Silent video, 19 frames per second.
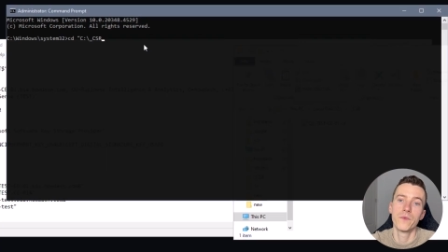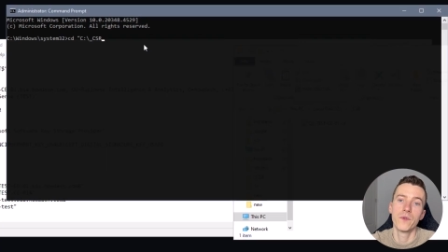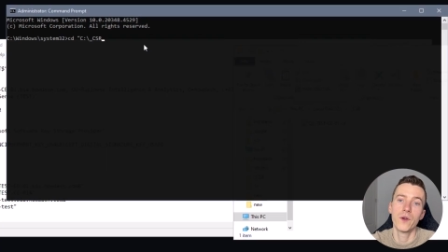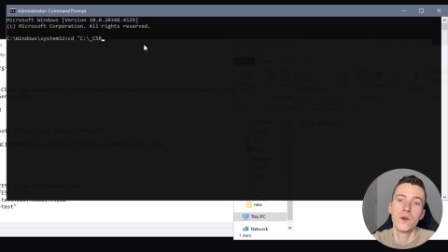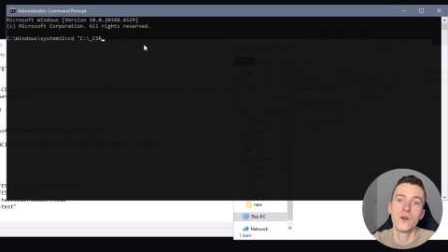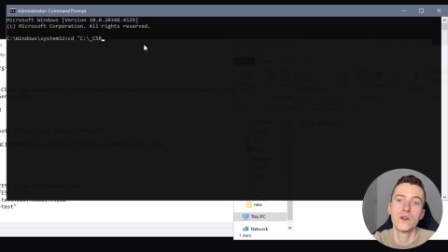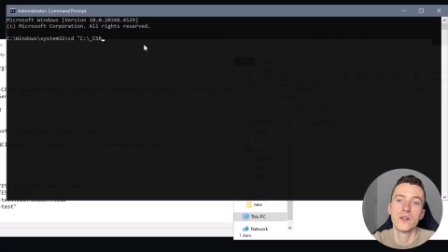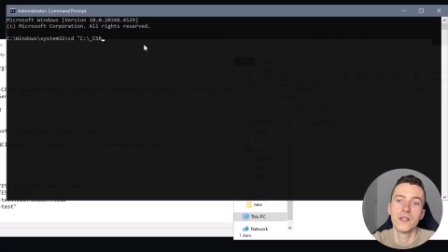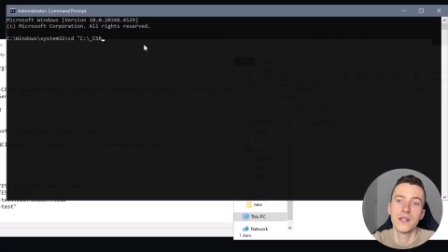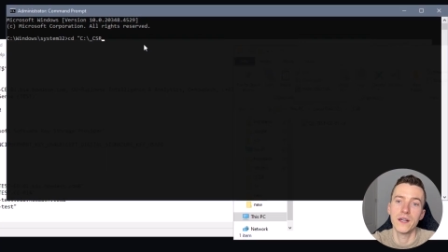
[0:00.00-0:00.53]

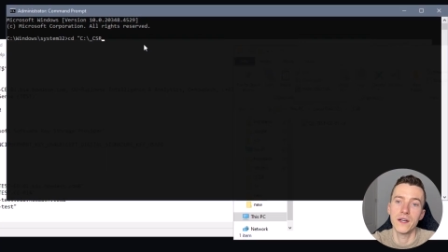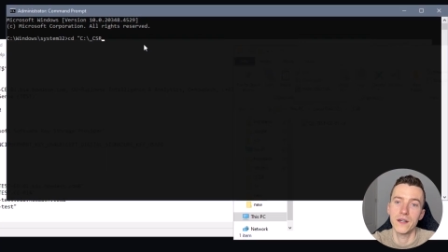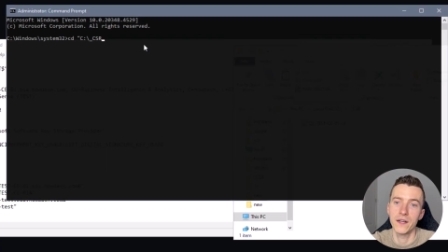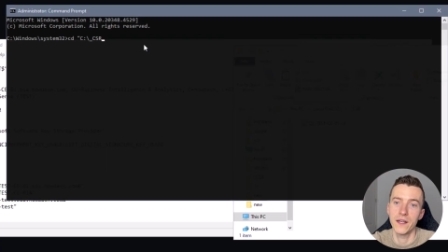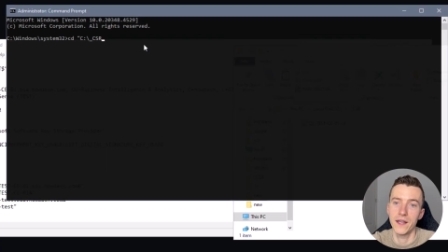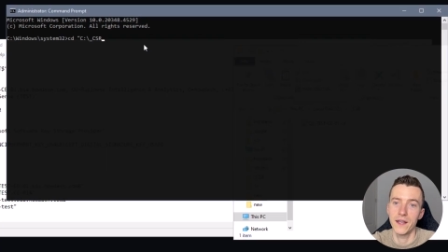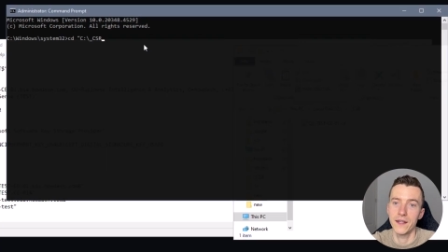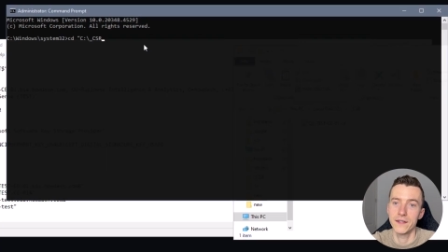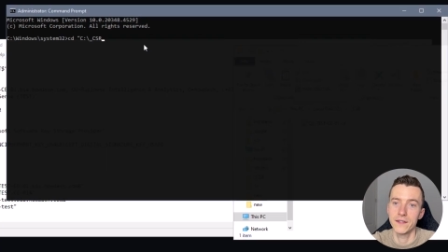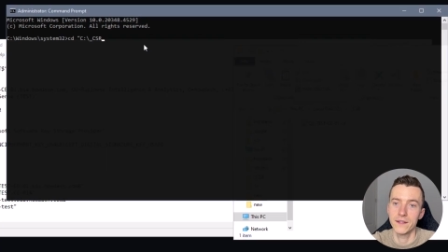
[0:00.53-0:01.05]
earlier
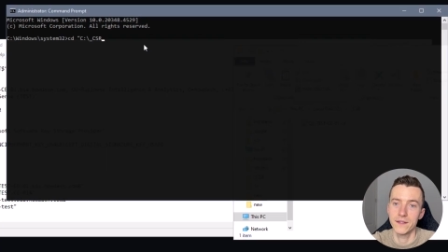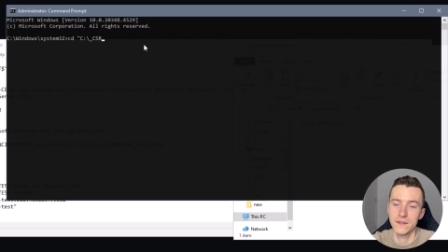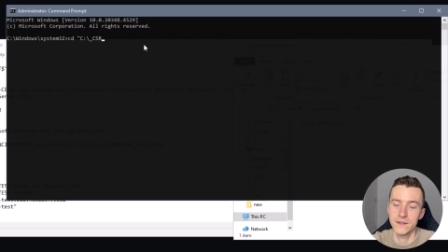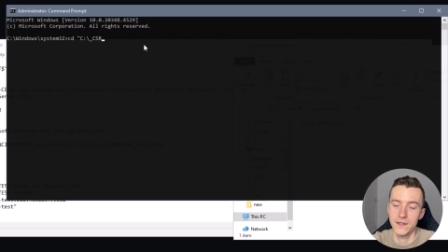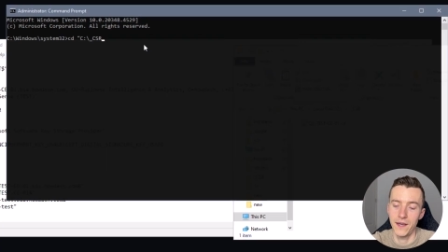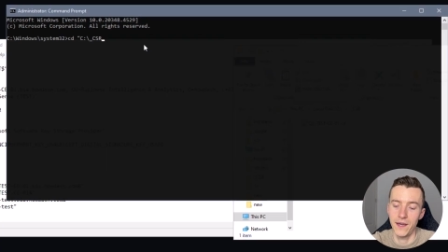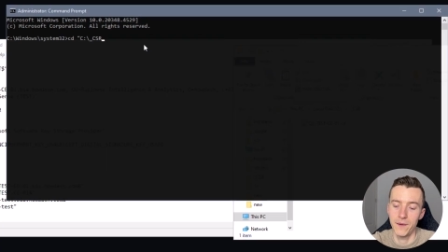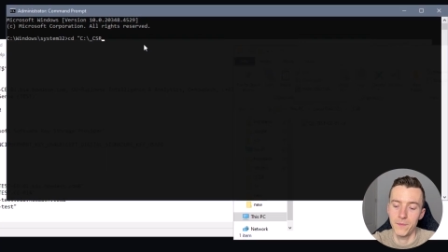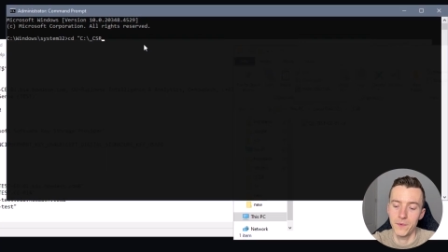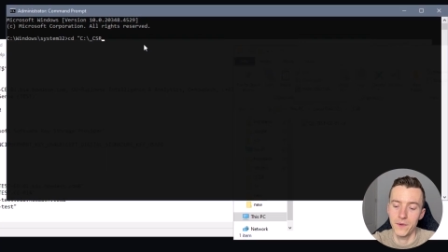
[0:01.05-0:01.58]
and
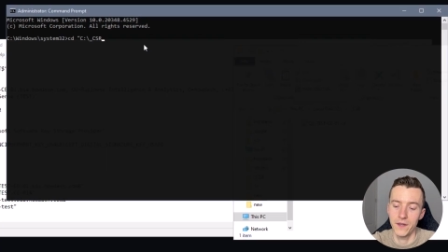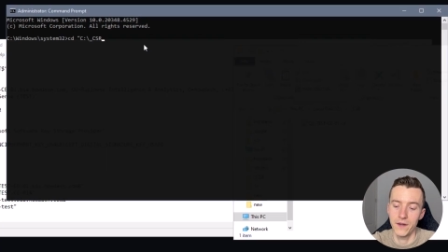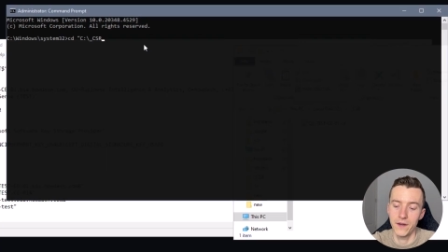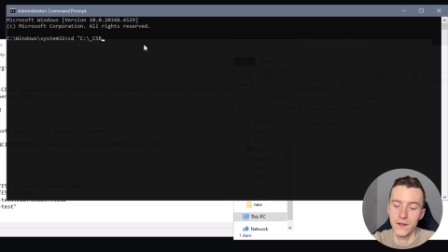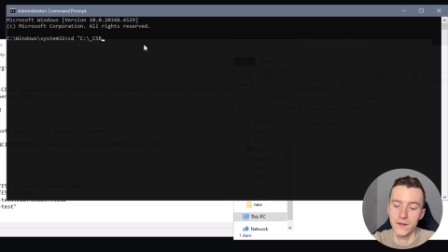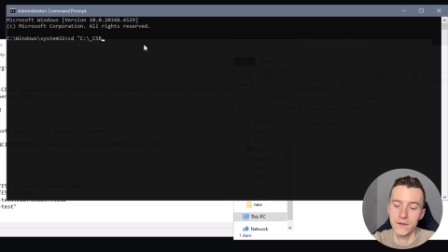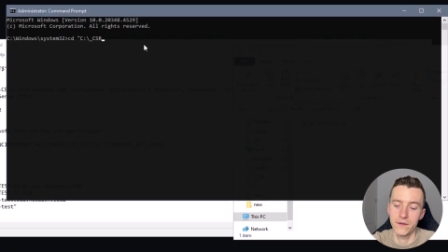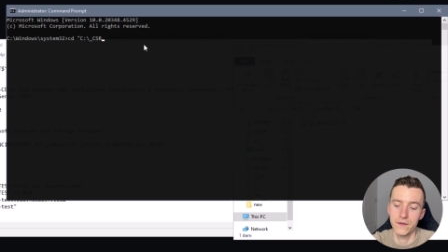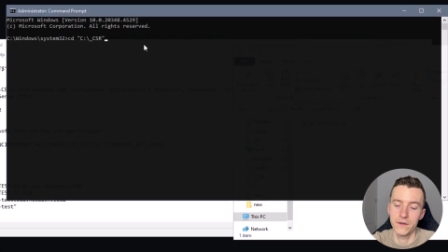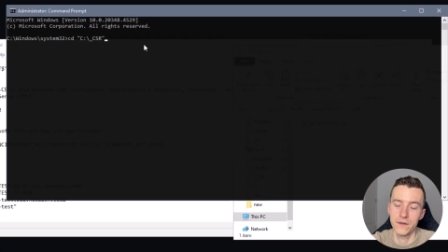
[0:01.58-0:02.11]
type
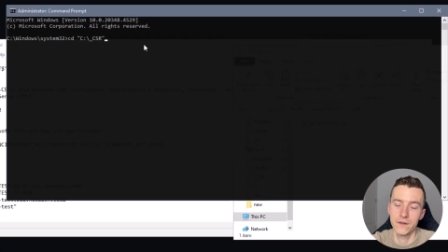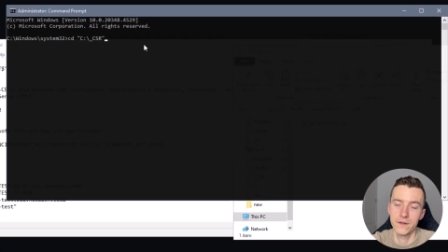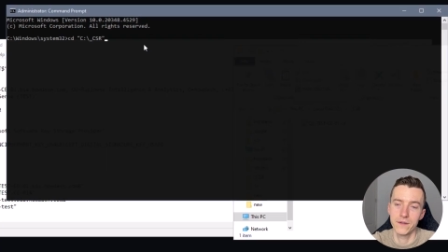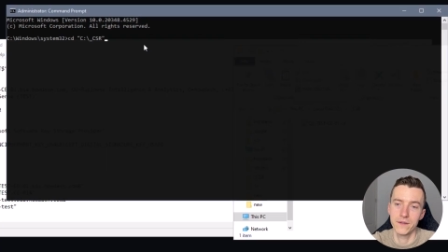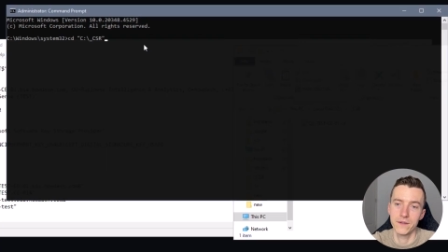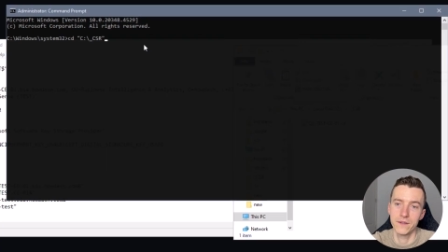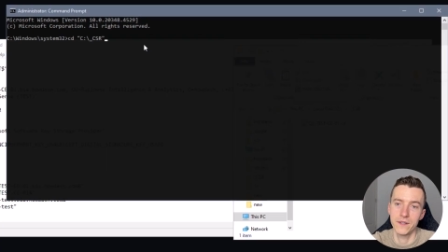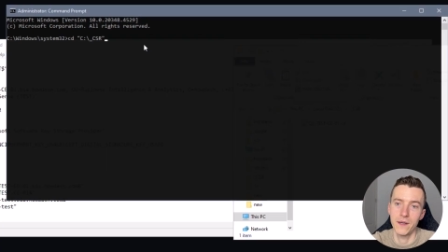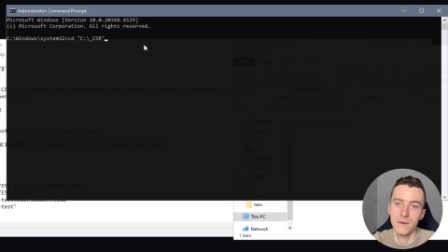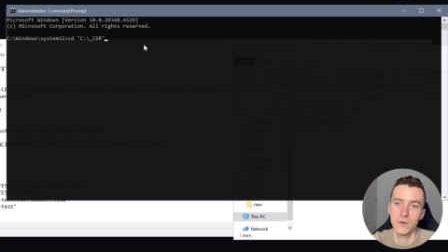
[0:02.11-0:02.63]
another
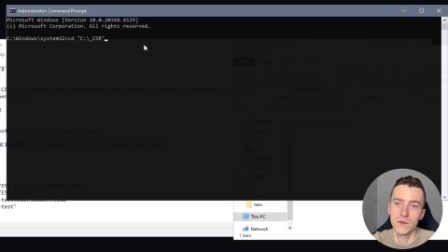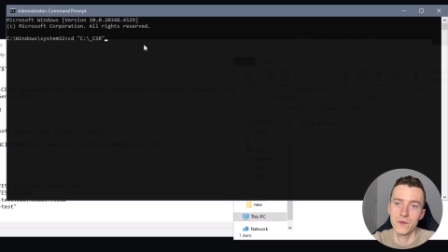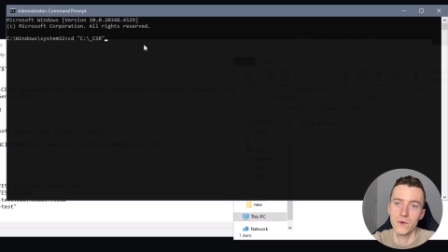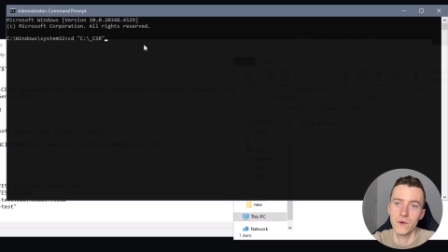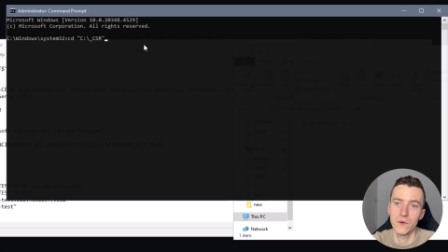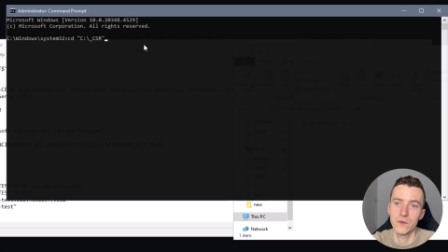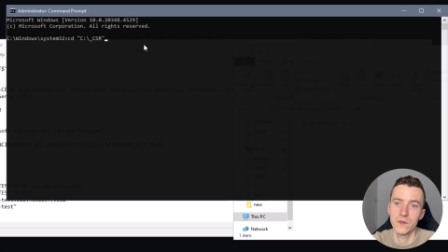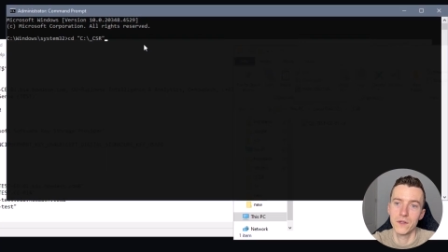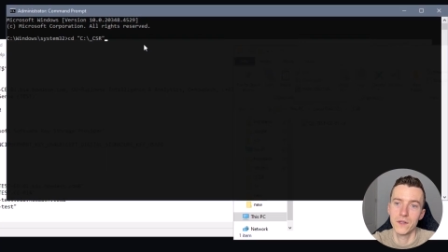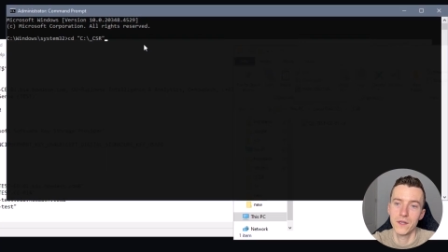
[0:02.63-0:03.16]
double
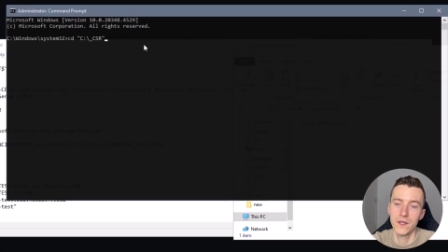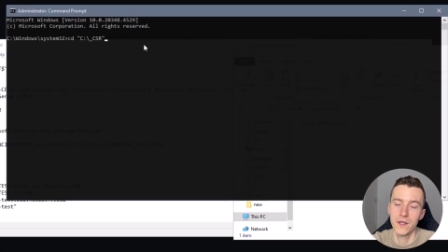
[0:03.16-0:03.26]
quote,